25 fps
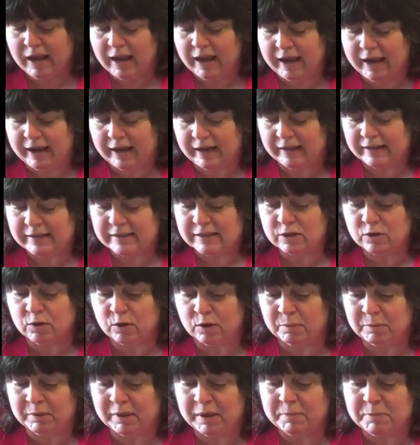And so
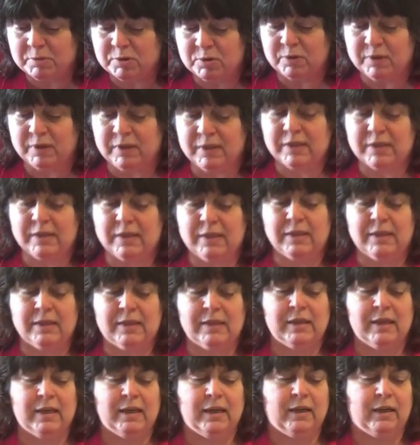normally I'm doing this in the
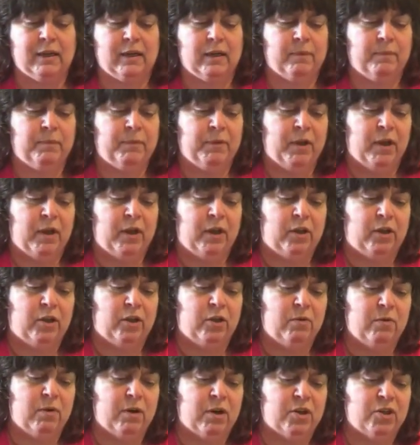sink.
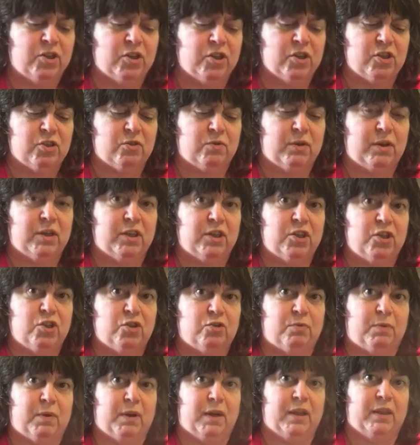You are just going to
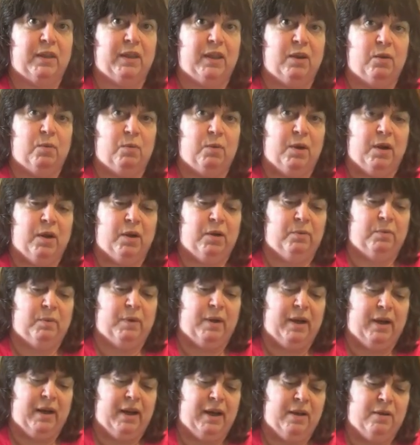drain that water
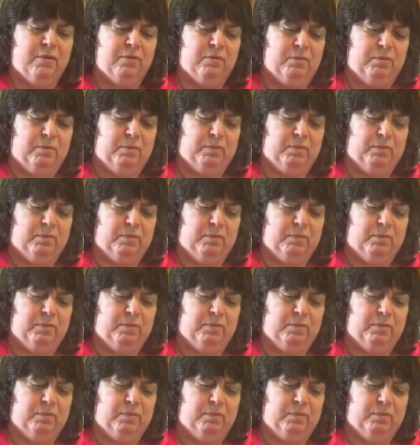right out.